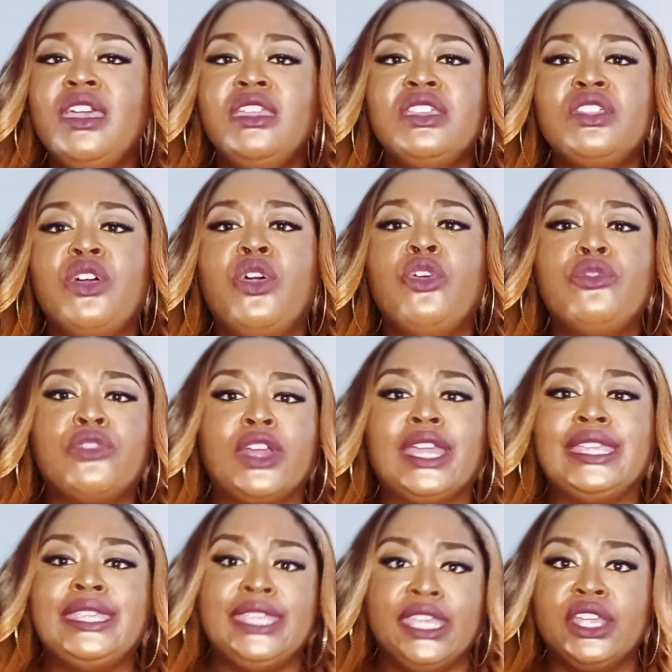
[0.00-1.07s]
you know, over
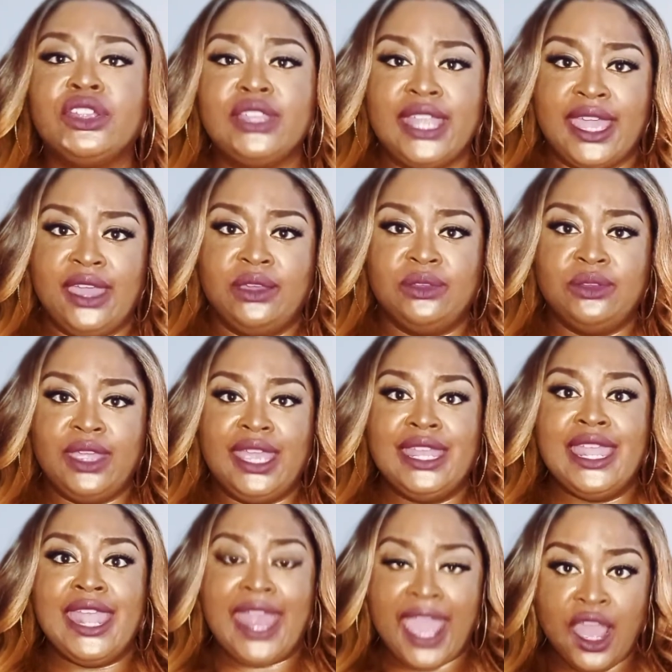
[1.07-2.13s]
a year now,
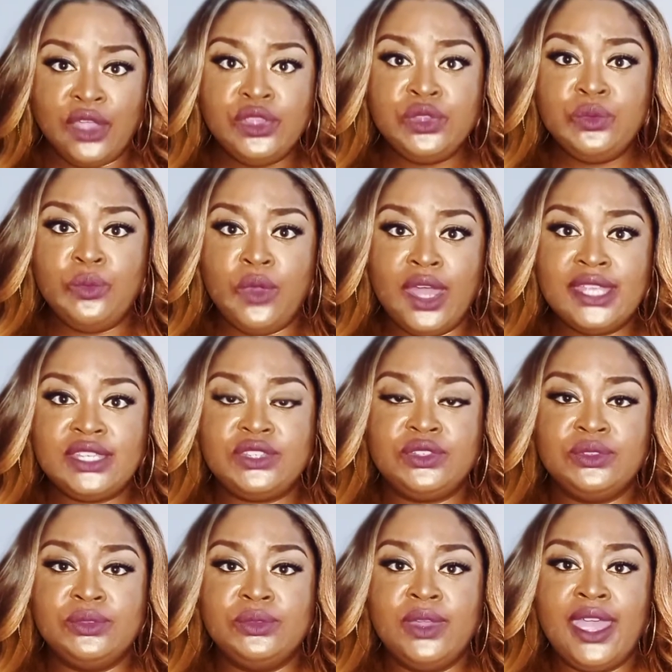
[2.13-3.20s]
and now you want
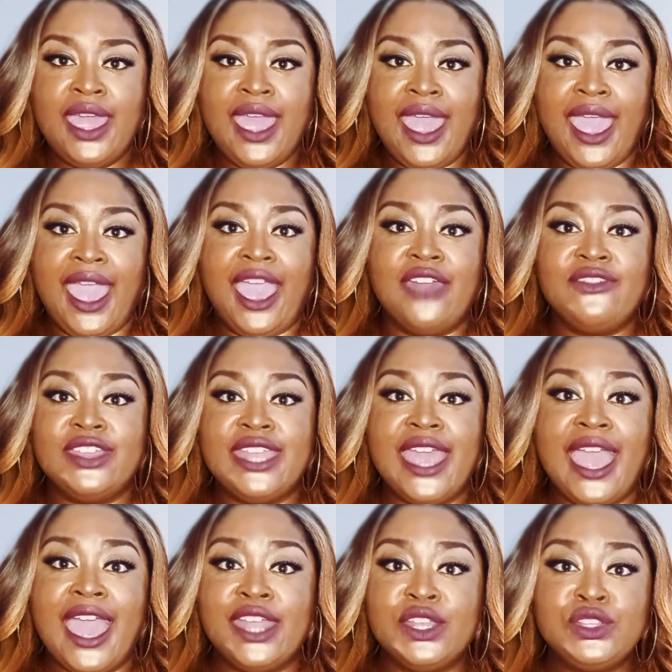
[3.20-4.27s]
to have an
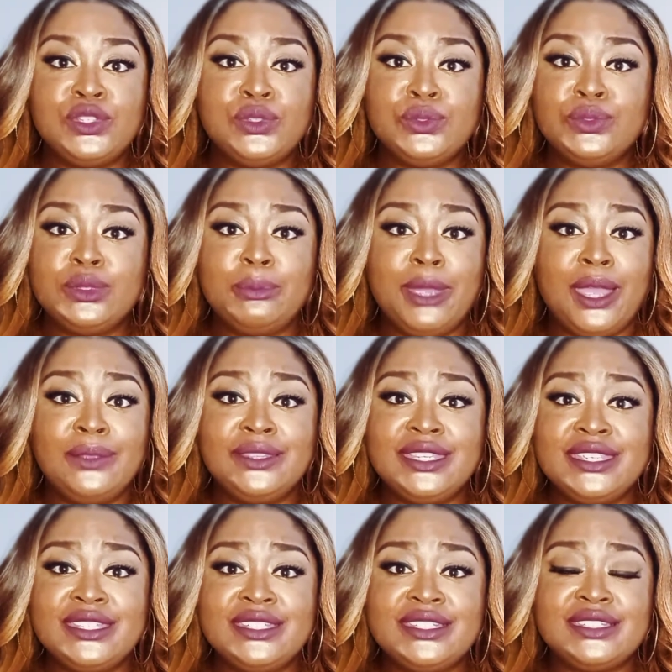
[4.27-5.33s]
attitude about
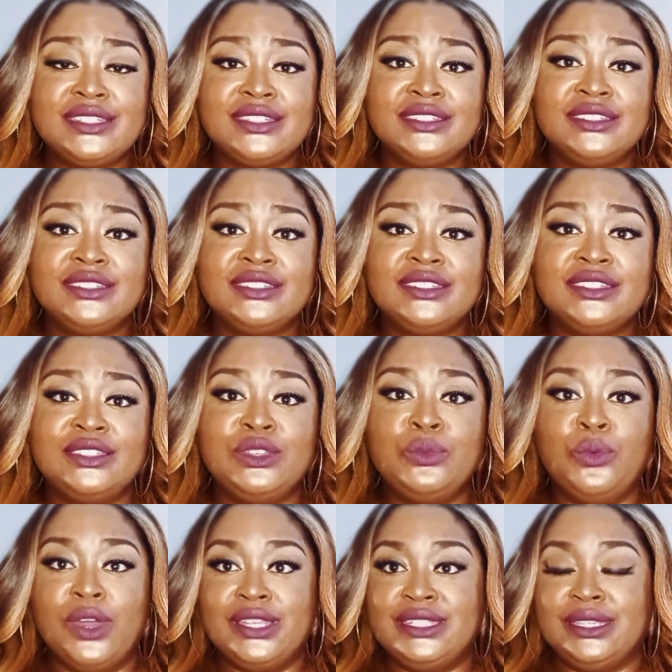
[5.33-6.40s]
this? You
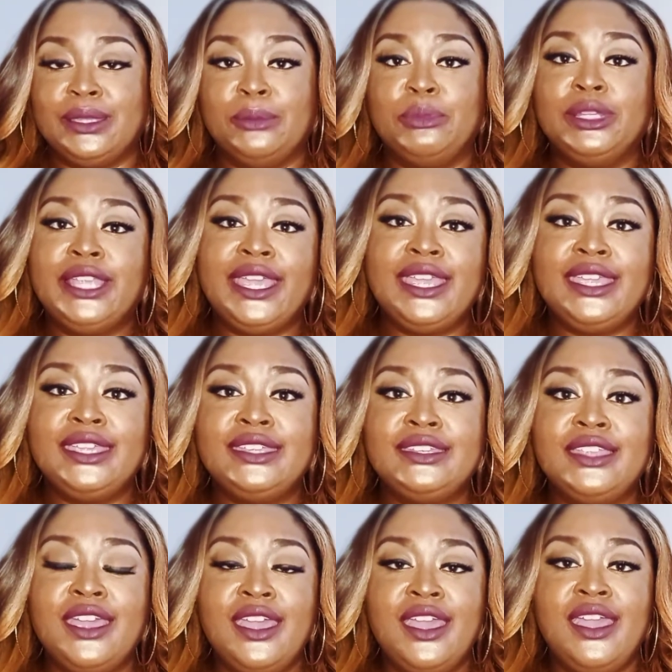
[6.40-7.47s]
want to
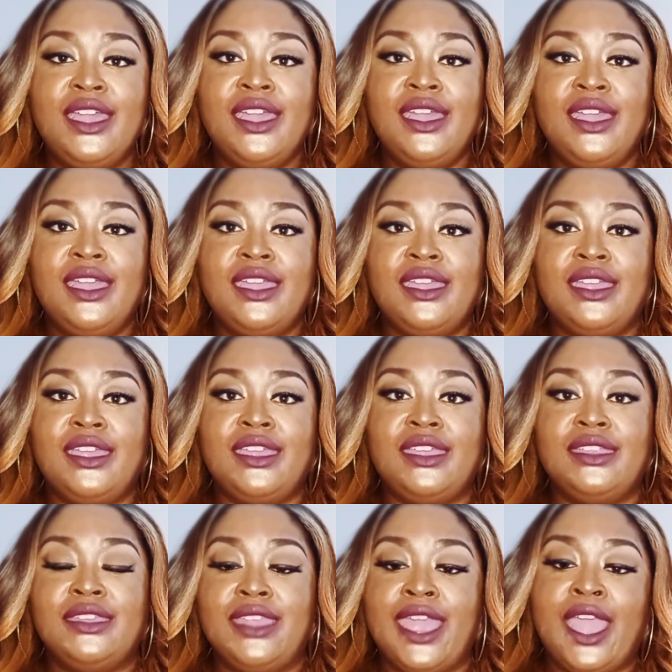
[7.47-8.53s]
complain?
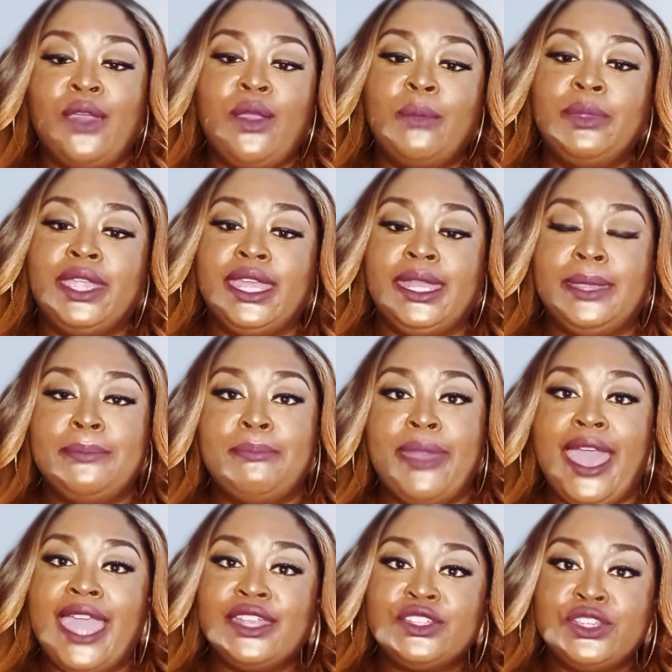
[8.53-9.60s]
Now I'm getting
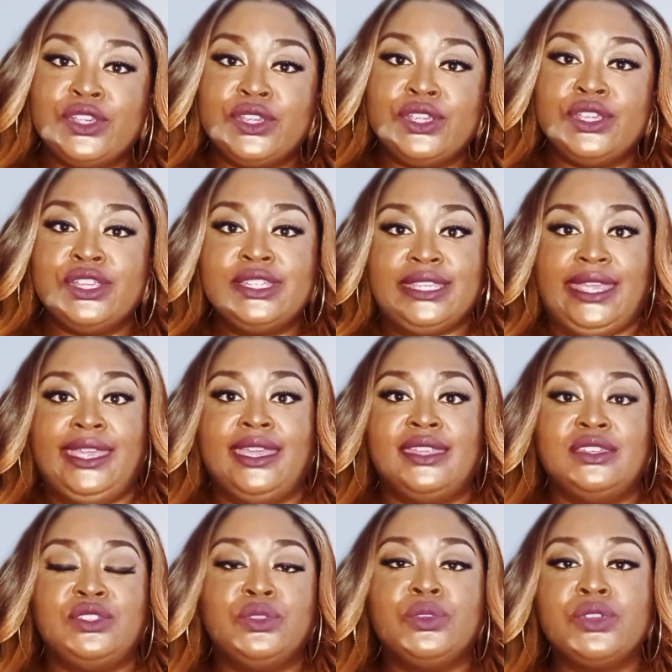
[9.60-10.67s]
back turned
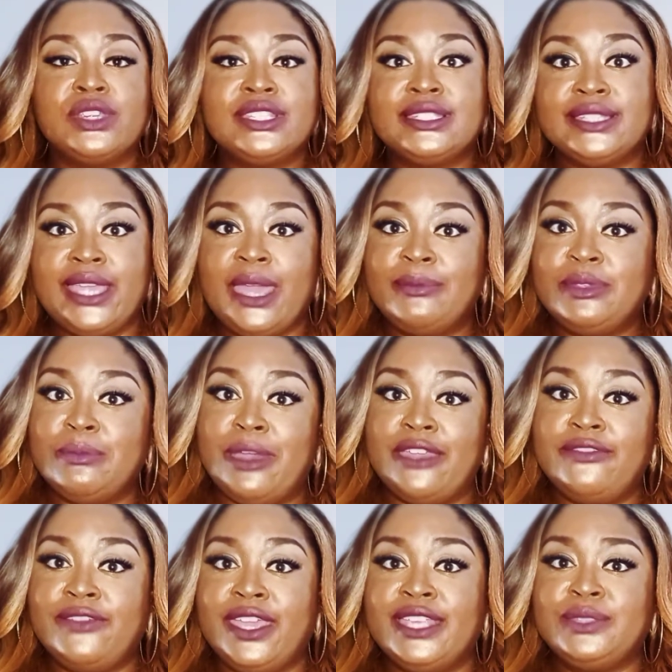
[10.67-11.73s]
and door slammed in
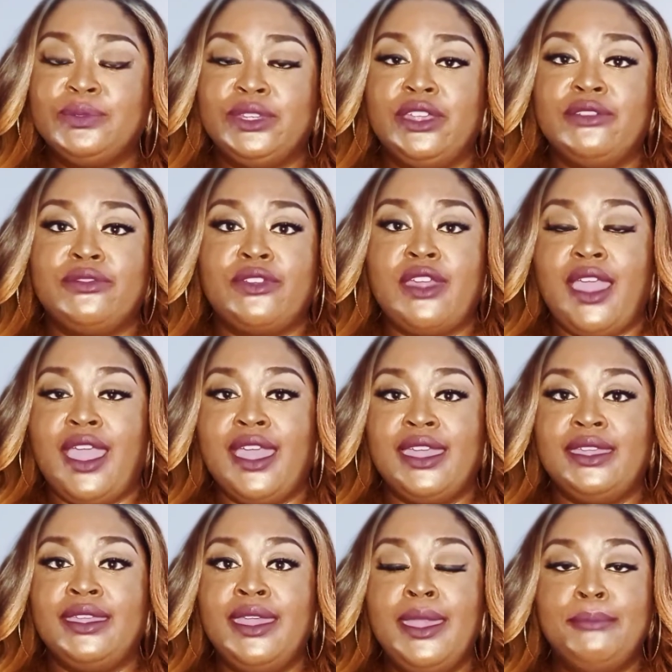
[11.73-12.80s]
my face whenever
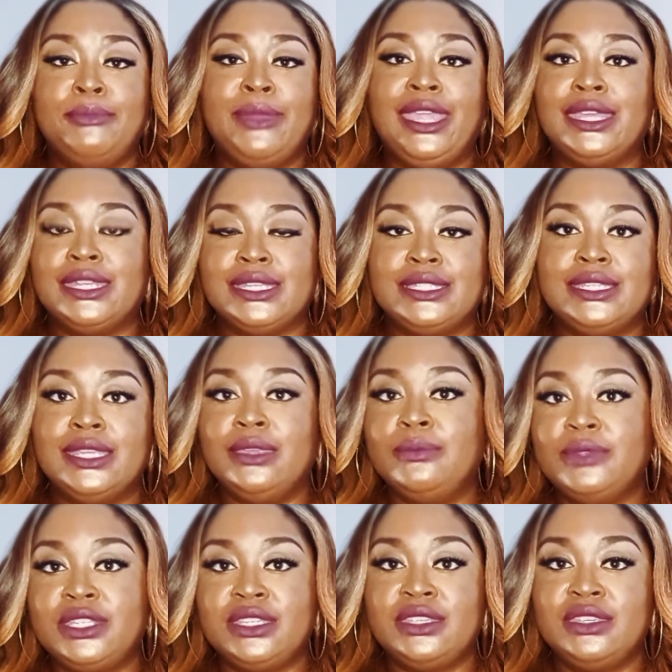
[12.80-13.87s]
I make an
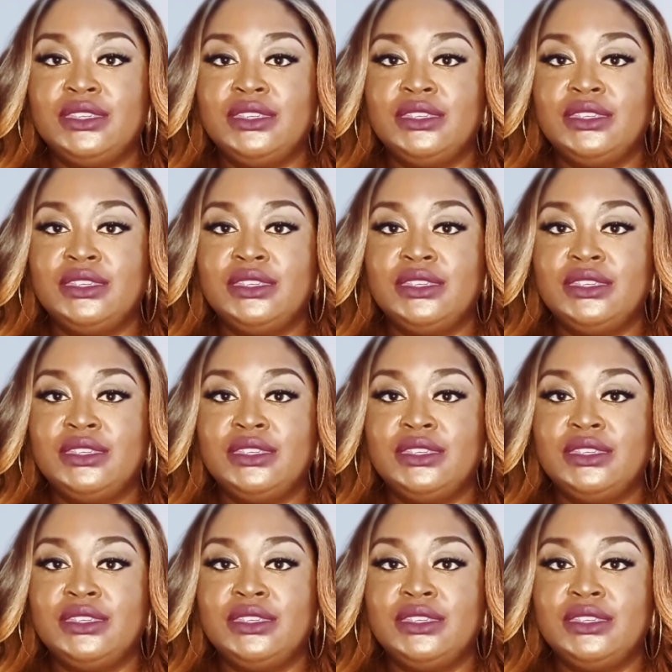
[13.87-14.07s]
attempt